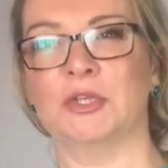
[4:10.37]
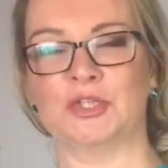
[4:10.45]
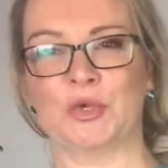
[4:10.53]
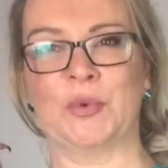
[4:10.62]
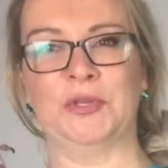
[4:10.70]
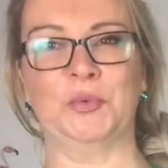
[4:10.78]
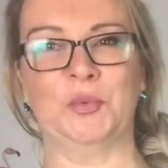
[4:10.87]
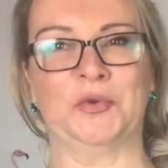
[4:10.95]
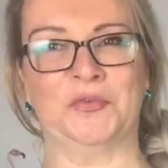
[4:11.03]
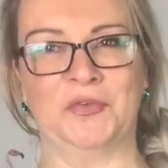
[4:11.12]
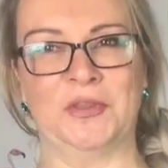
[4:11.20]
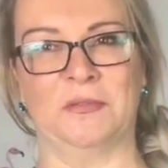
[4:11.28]
So when you want to
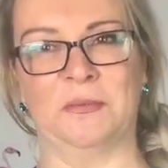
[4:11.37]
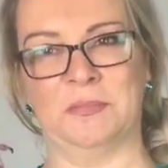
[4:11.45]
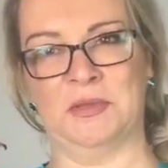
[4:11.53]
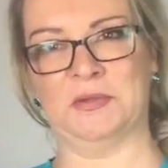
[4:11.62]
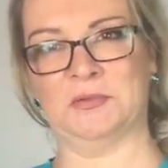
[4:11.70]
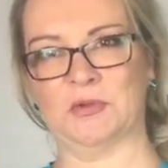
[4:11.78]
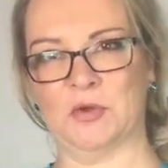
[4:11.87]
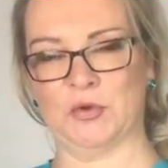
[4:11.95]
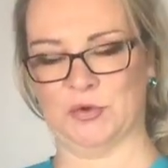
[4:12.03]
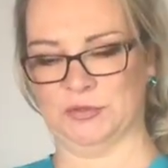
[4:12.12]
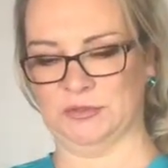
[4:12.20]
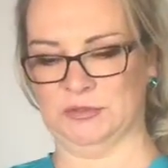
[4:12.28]
fit the bell
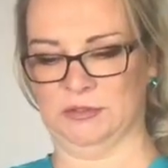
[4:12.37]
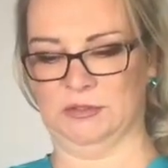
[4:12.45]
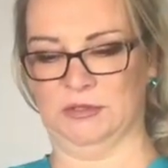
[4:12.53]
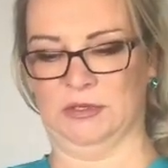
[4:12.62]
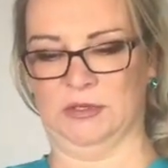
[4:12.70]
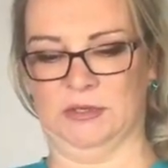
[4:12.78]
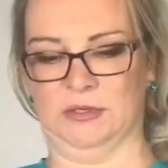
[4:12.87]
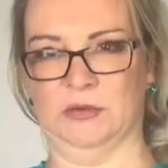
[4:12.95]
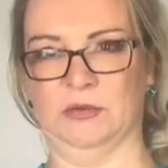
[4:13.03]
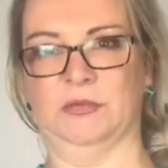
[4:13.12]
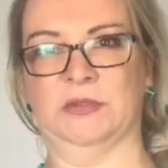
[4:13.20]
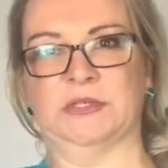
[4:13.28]
on,
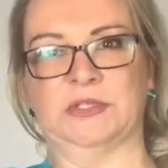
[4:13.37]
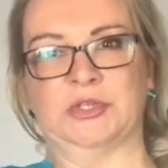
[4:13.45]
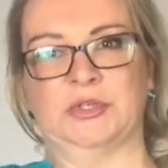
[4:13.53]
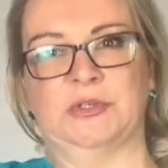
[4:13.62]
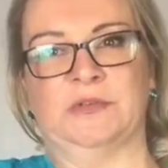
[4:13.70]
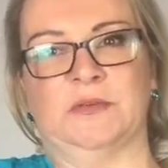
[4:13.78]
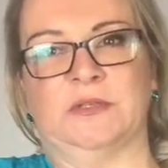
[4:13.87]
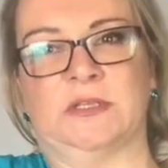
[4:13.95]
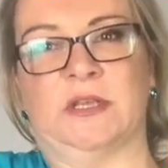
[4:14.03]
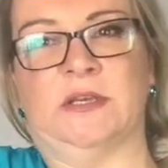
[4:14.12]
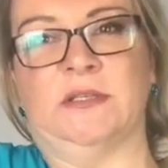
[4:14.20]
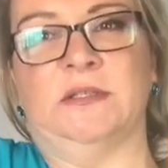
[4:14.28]
there's two different
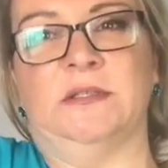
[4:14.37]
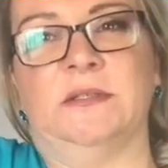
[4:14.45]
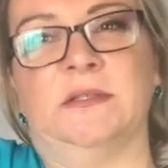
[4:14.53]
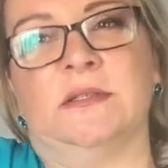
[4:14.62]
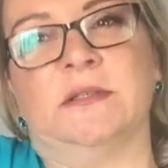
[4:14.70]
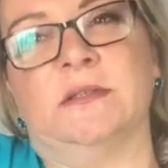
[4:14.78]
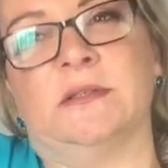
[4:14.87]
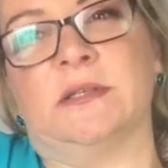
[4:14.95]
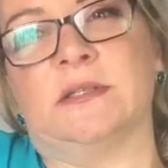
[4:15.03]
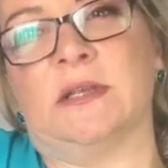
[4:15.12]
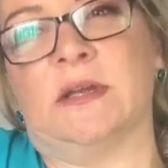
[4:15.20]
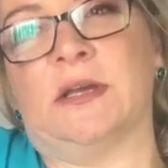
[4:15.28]
sizes.
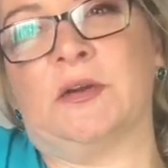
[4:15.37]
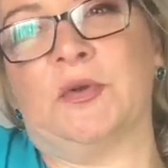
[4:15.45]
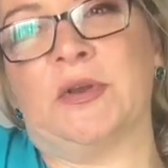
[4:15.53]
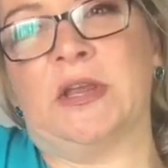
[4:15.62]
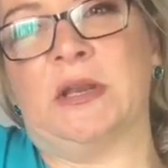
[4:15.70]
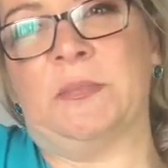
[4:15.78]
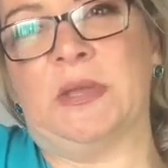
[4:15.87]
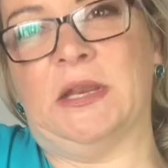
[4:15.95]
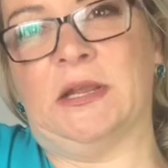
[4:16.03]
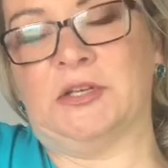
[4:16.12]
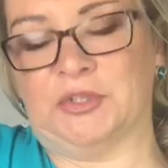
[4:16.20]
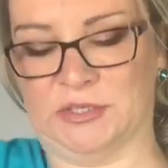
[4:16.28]
There's an adult and a
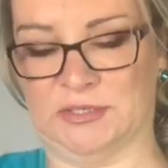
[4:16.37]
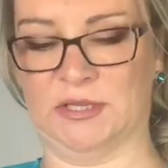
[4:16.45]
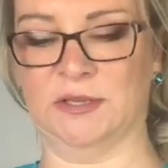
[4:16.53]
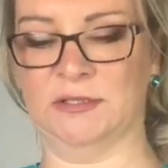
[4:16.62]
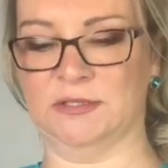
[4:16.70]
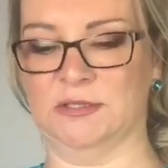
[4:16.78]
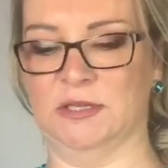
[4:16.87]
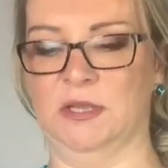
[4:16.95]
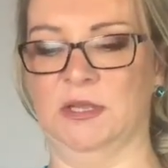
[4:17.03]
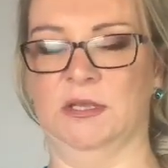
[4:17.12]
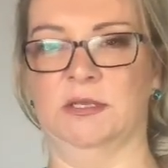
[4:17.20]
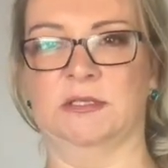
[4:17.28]
pediatric size.
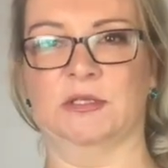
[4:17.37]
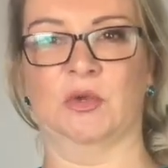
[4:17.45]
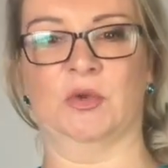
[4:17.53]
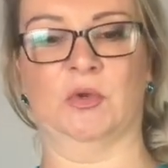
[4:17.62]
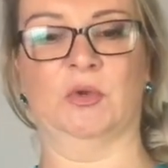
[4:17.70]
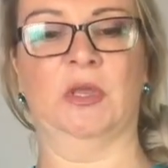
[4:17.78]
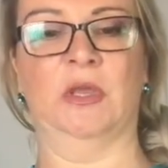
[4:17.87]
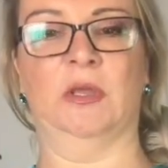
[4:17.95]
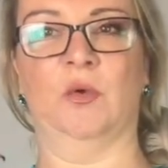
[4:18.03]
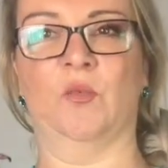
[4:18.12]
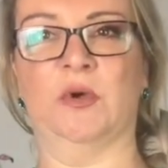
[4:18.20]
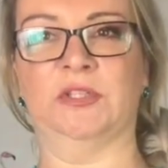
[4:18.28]
So
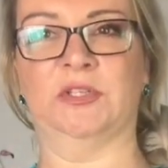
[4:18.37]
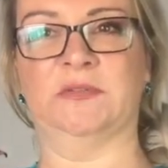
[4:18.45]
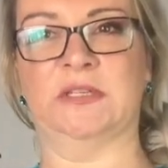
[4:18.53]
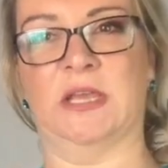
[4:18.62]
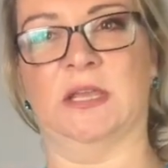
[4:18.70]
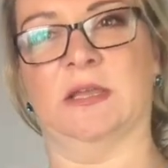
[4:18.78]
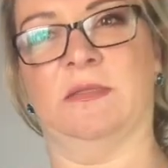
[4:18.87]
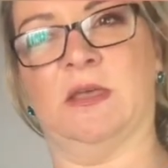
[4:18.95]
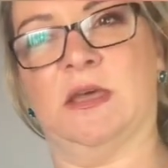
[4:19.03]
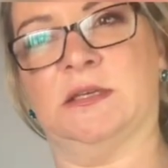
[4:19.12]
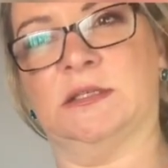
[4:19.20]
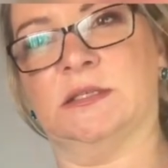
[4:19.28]
once you've taken
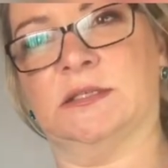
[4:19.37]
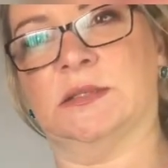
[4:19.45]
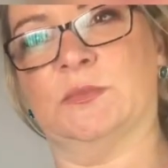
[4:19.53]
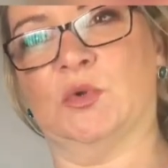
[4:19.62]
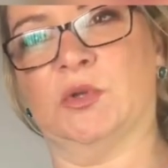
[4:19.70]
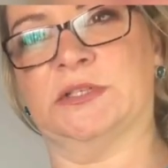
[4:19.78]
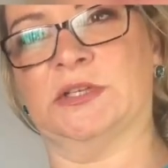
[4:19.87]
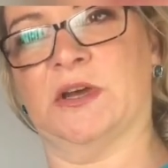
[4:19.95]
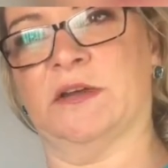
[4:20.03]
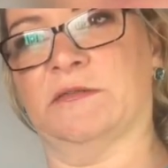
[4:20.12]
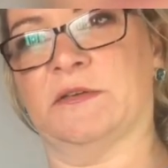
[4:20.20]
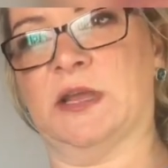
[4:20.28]
that smaller
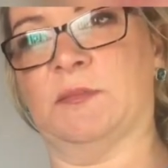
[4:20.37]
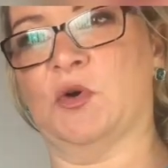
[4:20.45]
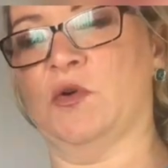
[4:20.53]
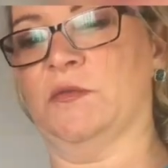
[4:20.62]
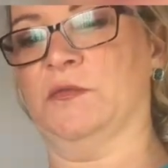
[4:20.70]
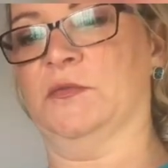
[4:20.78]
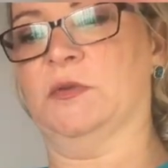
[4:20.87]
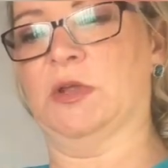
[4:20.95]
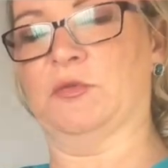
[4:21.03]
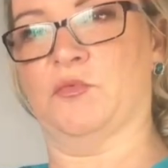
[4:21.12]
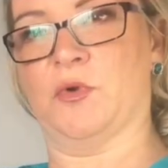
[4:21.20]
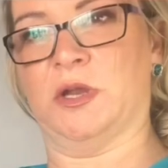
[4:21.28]
diaphragm off, like
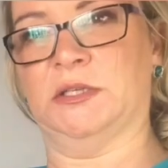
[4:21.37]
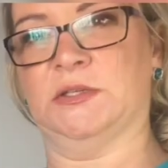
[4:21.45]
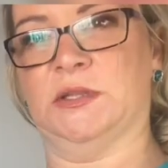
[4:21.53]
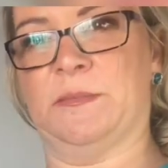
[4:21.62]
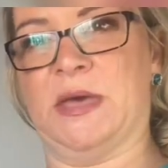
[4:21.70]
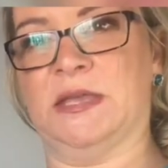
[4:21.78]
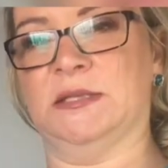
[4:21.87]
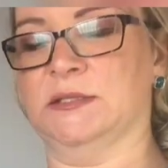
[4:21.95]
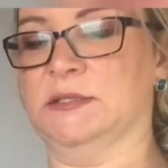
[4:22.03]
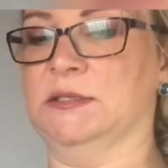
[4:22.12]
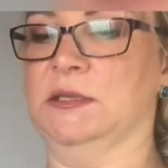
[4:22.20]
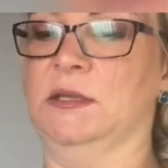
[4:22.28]
right to the
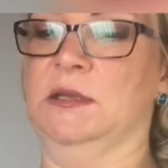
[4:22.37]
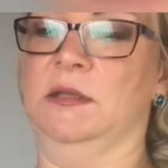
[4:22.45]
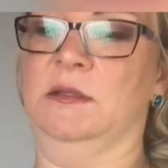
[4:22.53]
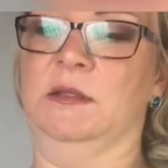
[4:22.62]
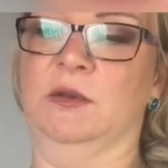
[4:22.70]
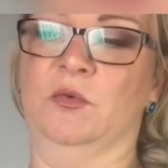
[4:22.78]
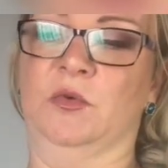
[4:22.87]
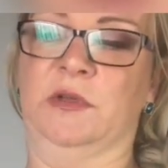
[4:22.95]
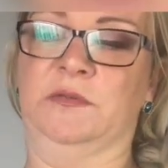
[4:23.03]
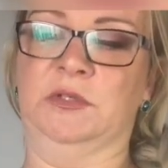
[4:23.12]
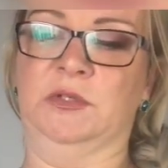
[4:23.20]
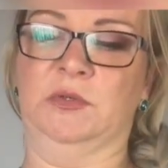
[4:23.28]
base, then all you
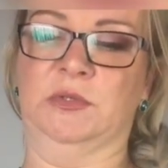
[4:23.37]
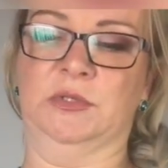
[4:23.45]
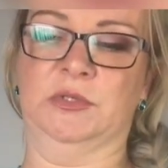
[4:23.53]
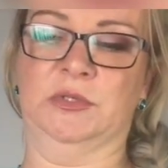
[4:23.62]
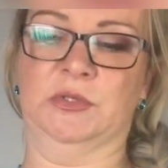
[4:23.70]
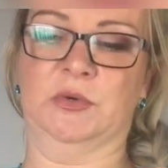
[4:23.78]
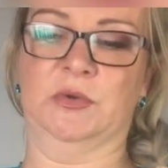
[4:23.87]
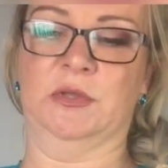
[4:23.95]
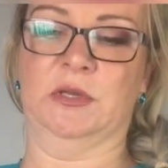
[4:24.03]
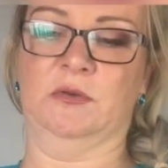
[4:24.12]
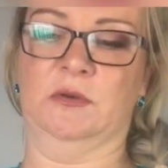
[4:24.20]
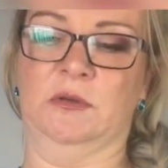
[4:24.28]
have to do is just screw
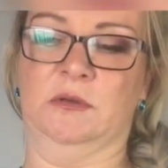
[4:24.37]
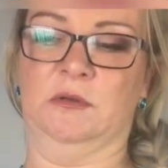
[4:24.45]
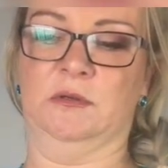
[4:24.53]
that on.